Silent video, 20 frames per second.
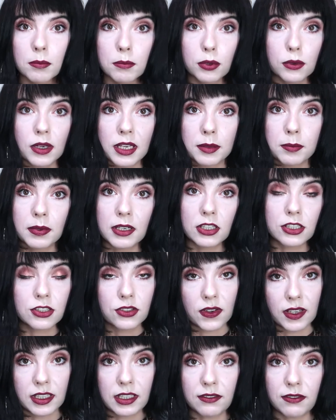Pull&Bear
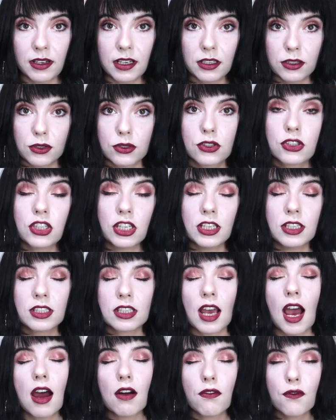Stradivarius
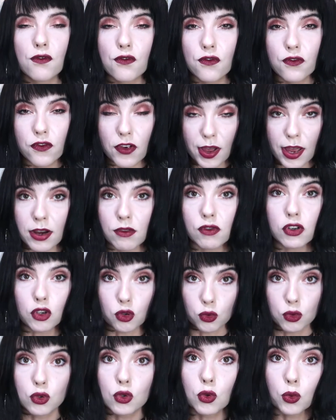jeans are very
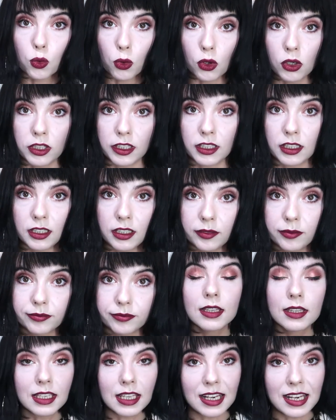good quality.
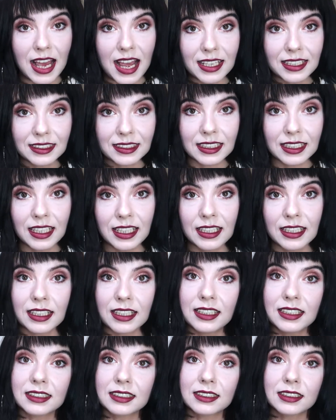The last thing
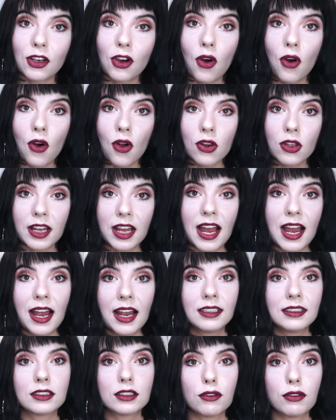is all
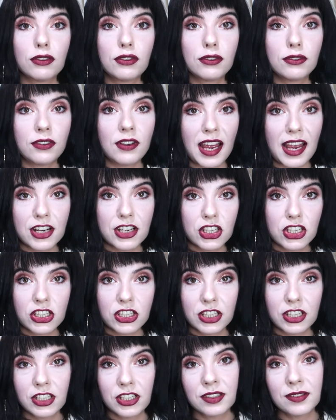kinds of
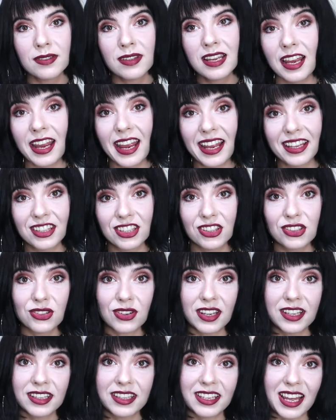fashion and
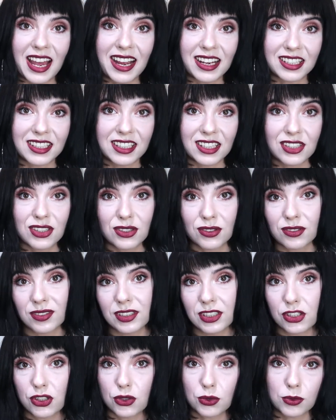trend
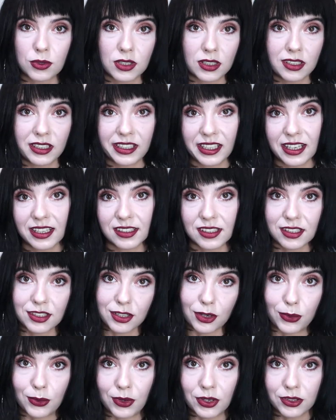accessories, jewelry and
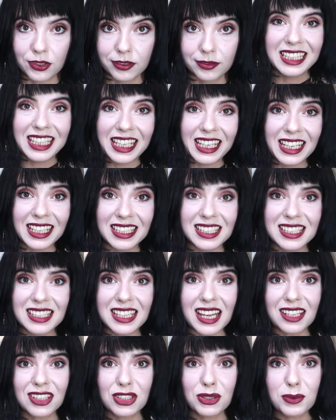so on. Things
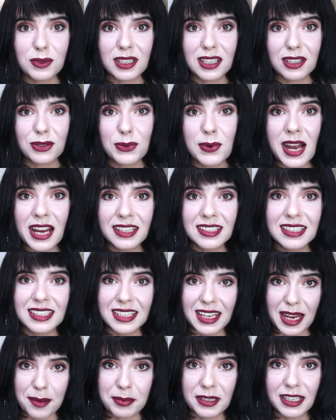that you are quite
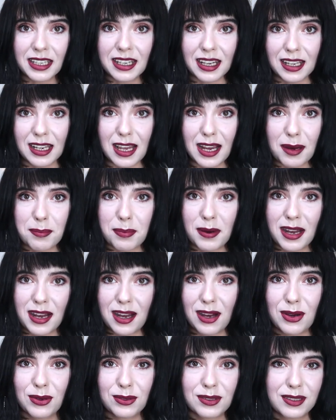skeptical
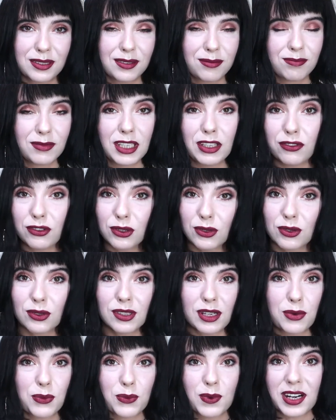about if you're
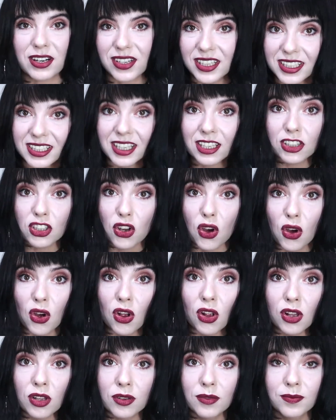gonna wear it at
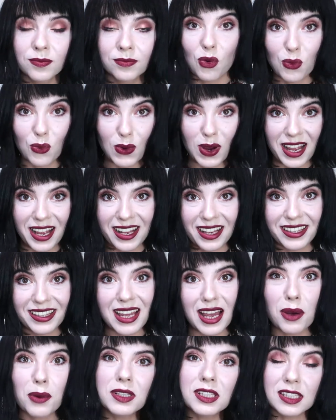all. Well,
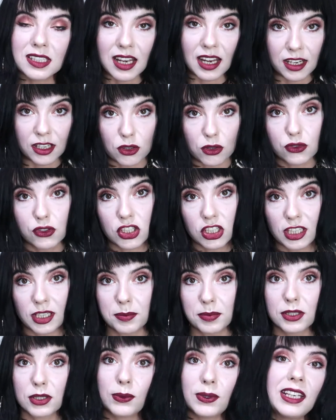now it's kind of
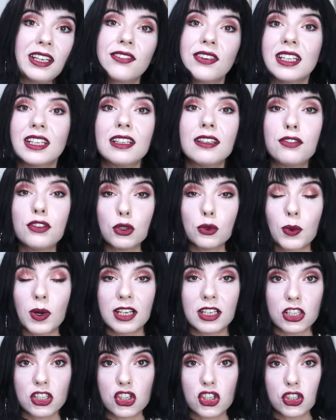cheap, so even if you
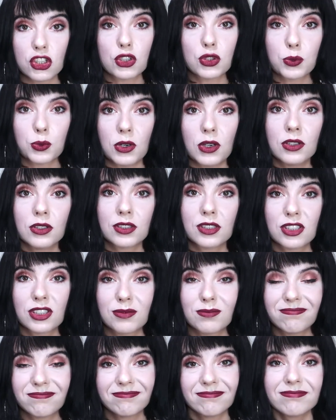wear it just
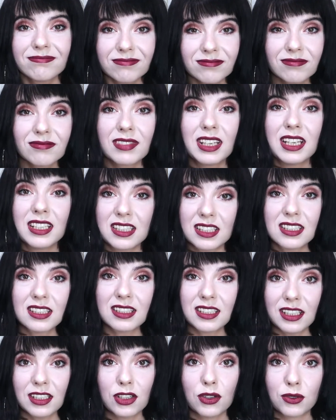once, it's
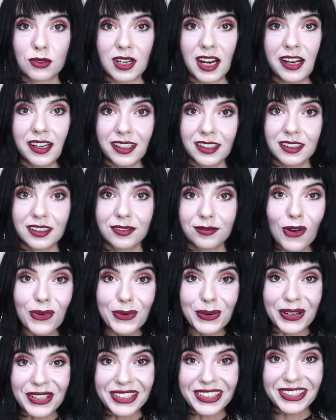still alright.
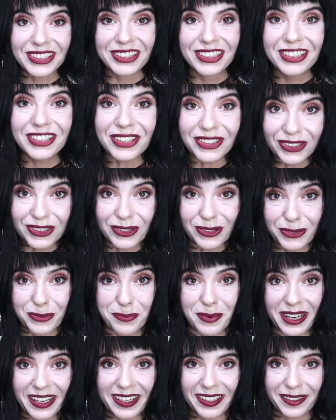What not to
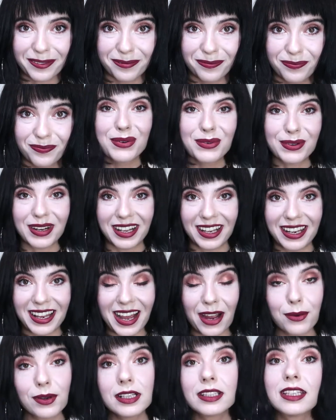buy? Well,
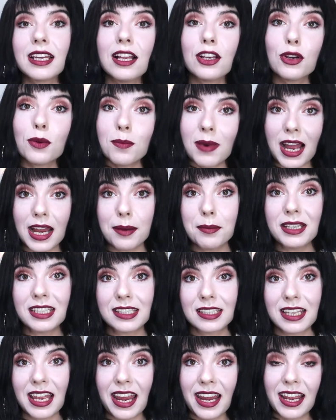I will tell you my
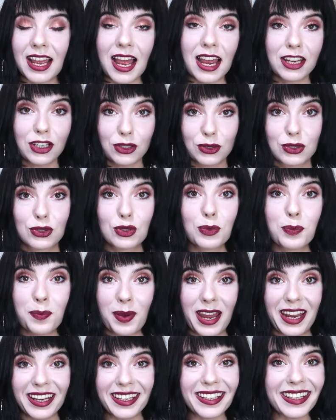mistake I used to
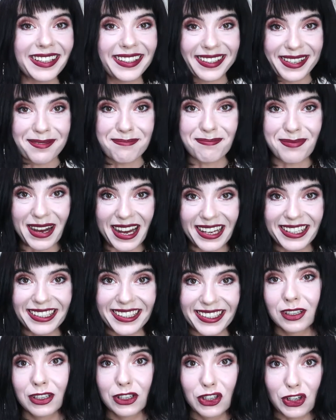make in the
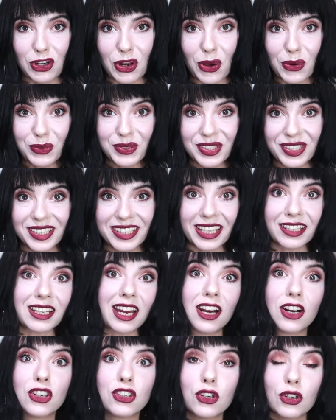past clothes that
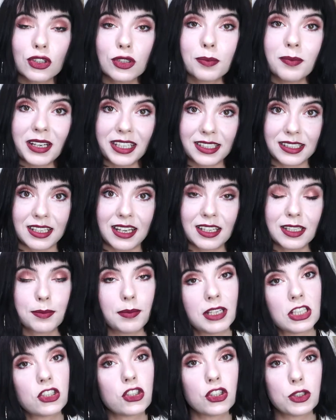are not my size
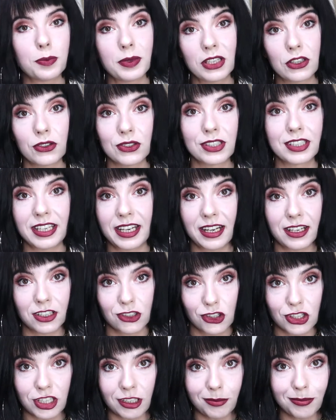but just because they are
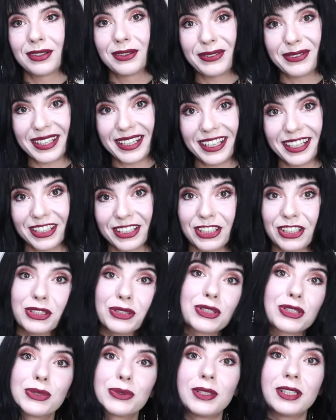cheap. Well,
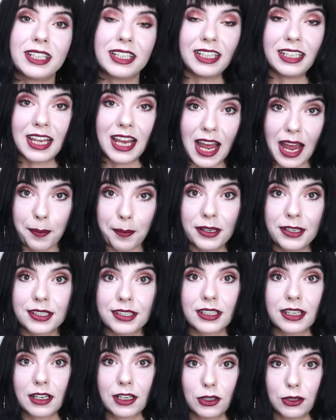usually it happens
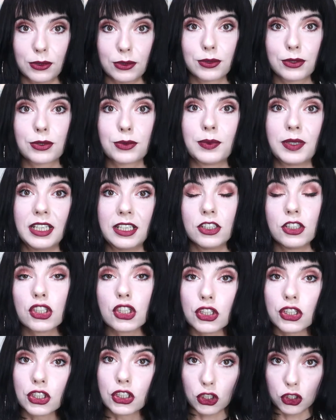the clothes were
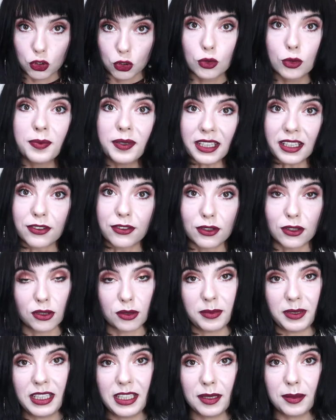just too big
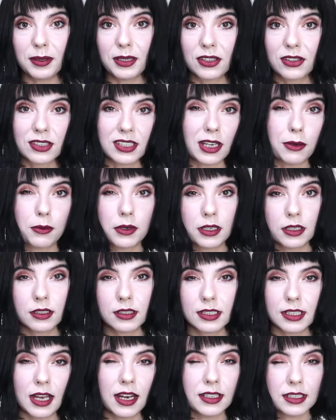for me because I wear
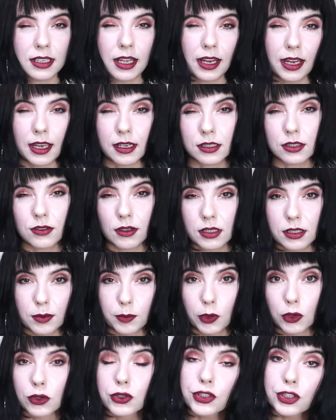a size like extra
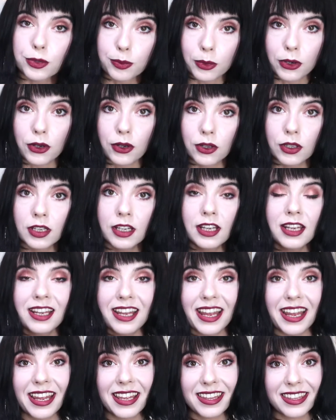small small
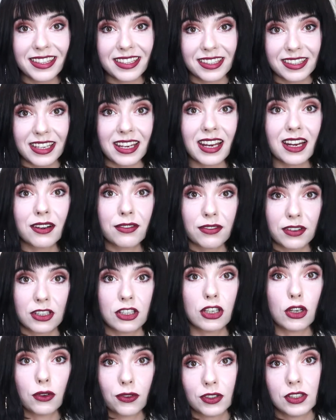and they are
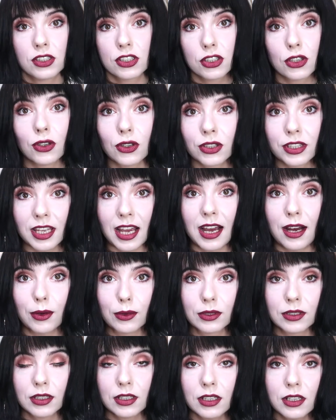very often sold out.